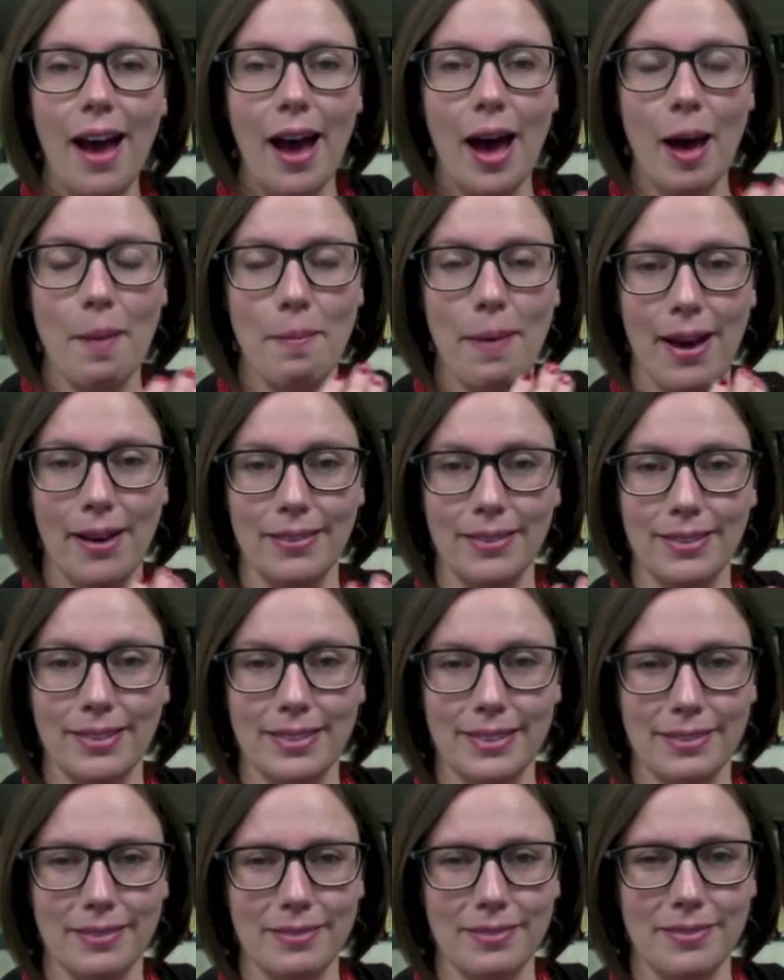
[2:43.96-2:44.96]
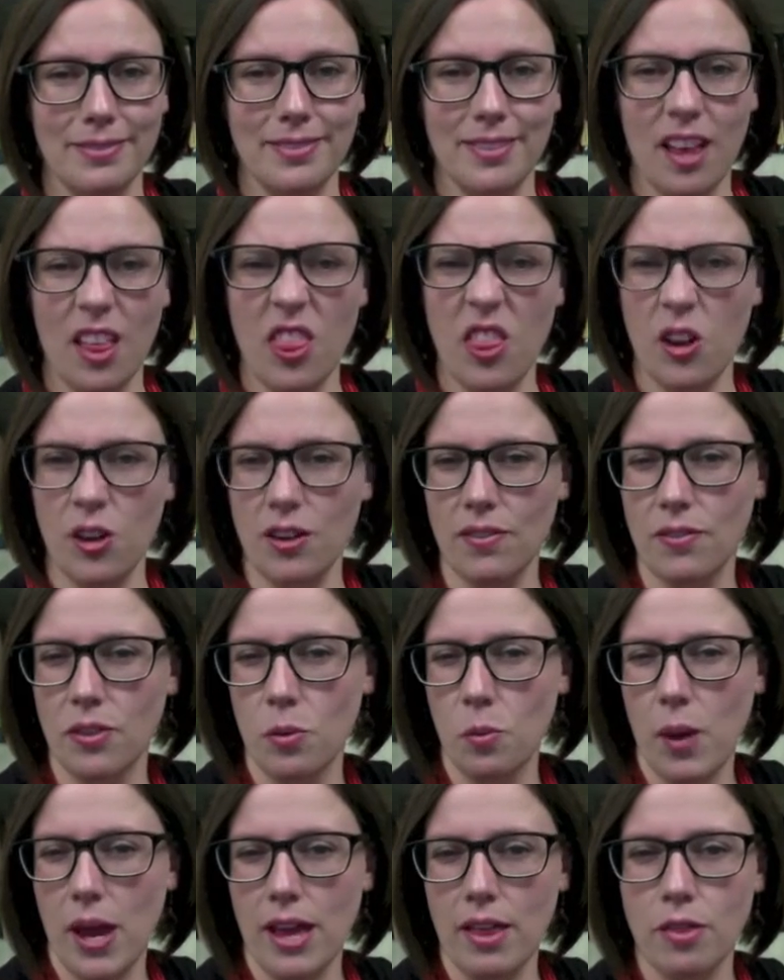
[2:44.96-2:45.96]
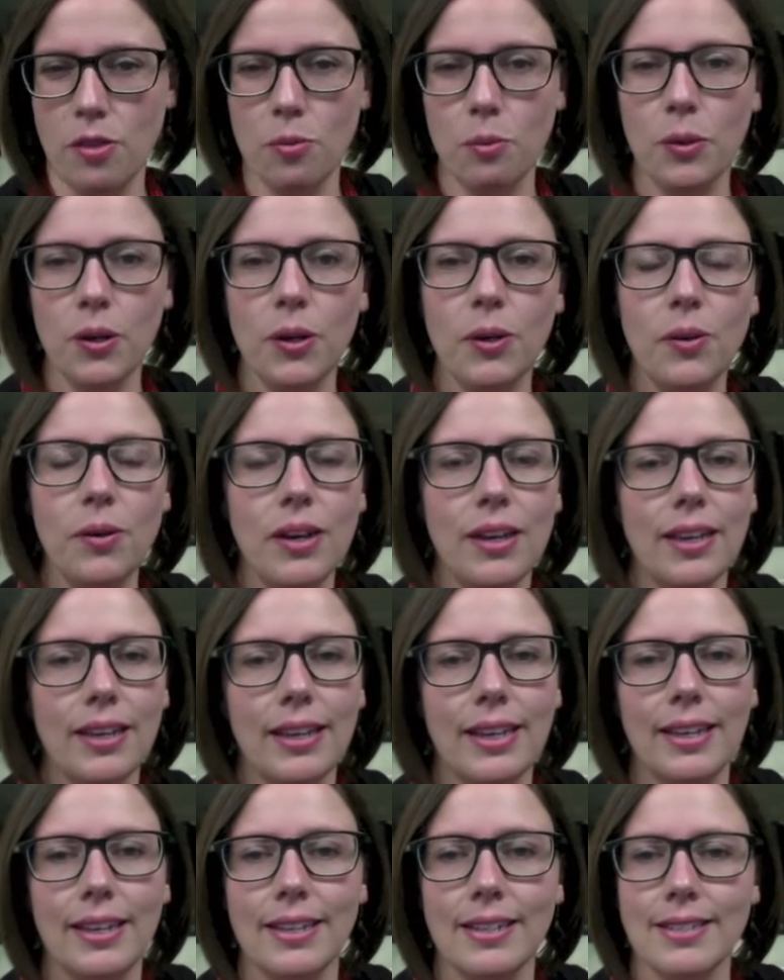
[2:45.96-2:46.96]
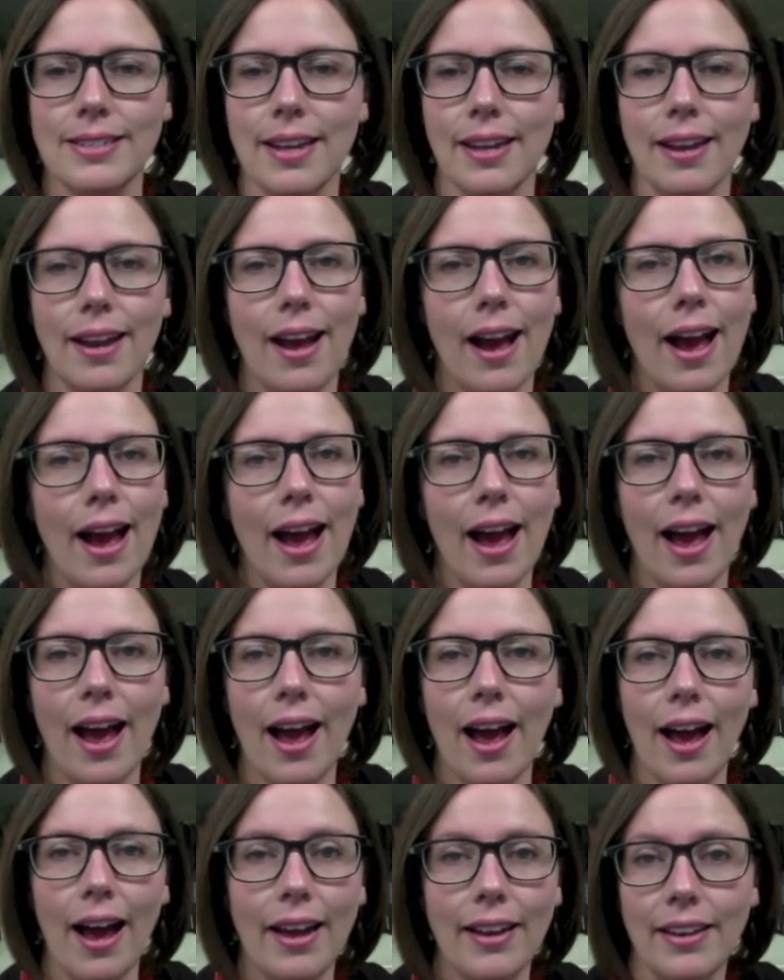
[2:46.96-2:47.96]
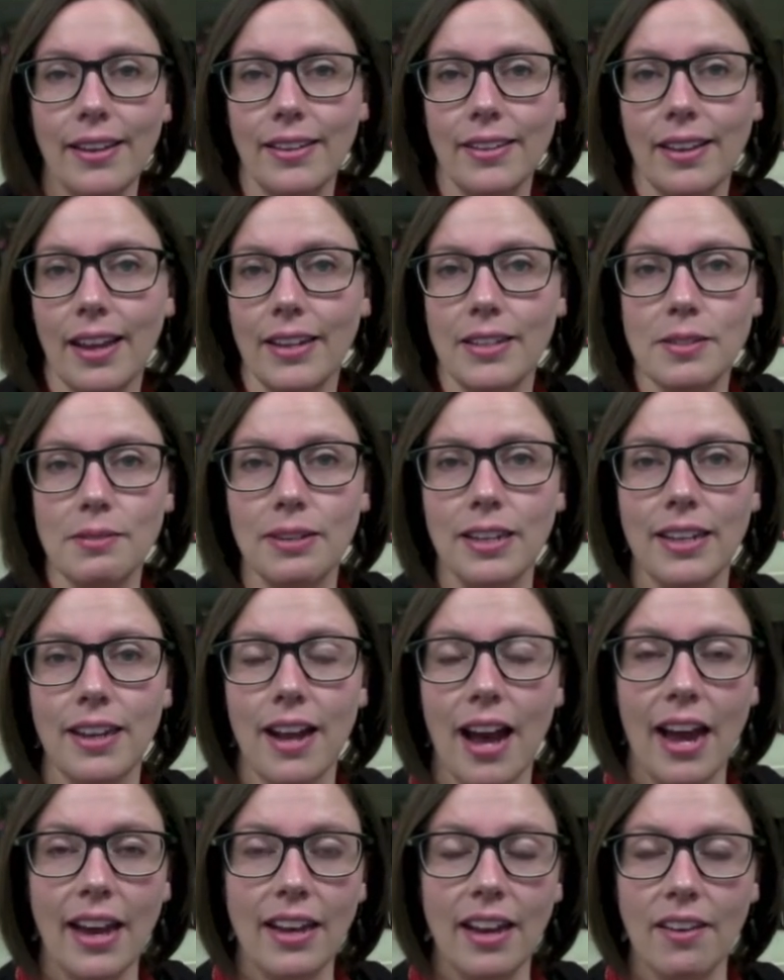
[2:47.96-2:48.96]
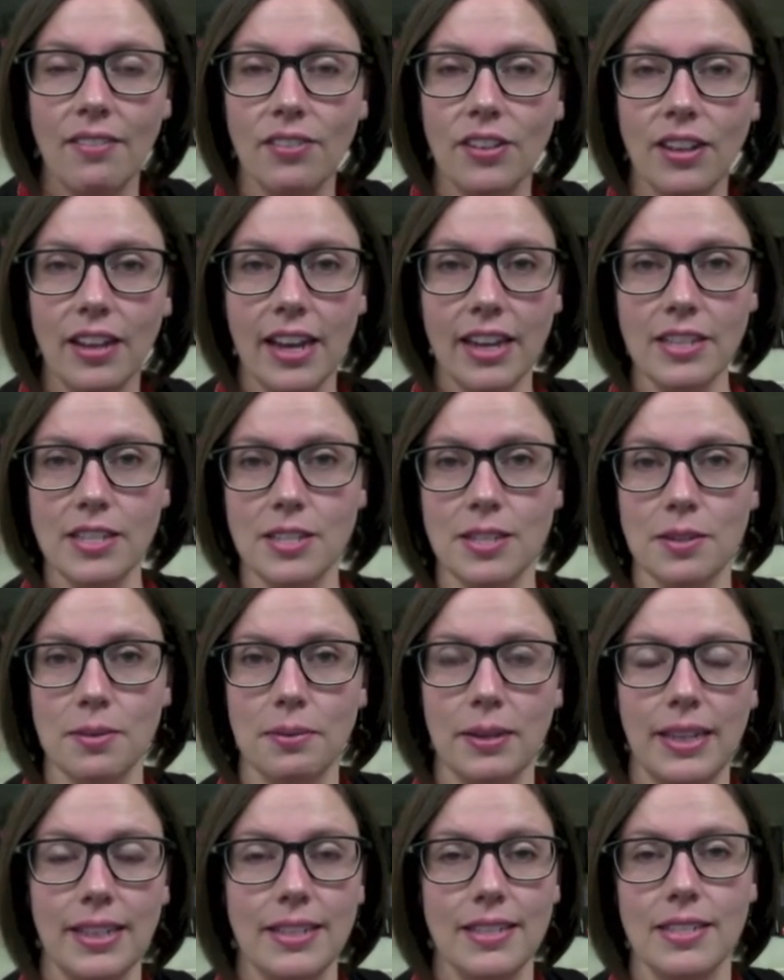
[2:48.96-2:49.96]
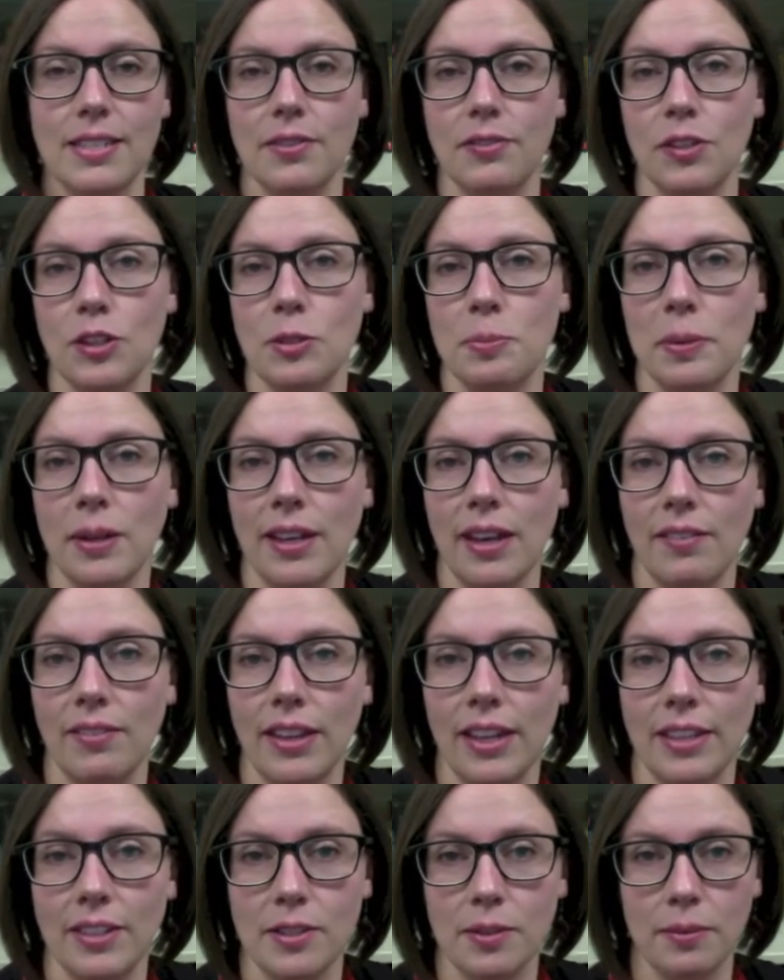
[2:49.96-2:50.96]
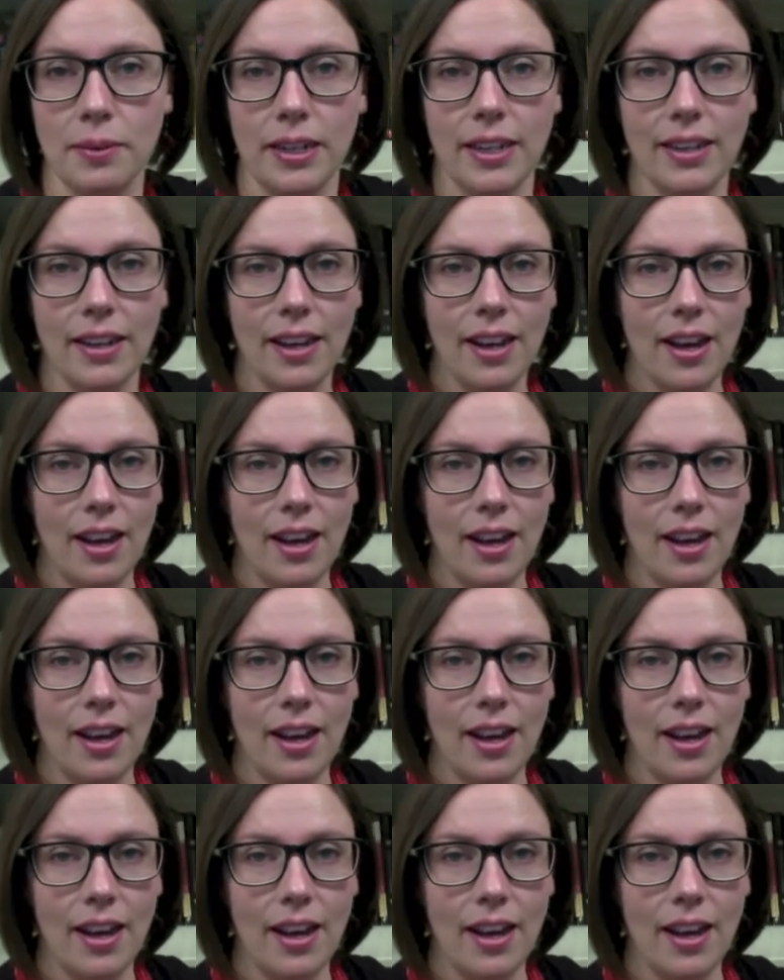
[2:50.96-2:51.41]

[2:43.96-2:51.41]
About a third of the way through, he said, I didn't like to read. I never liked to read. This is the first book I've liked to read.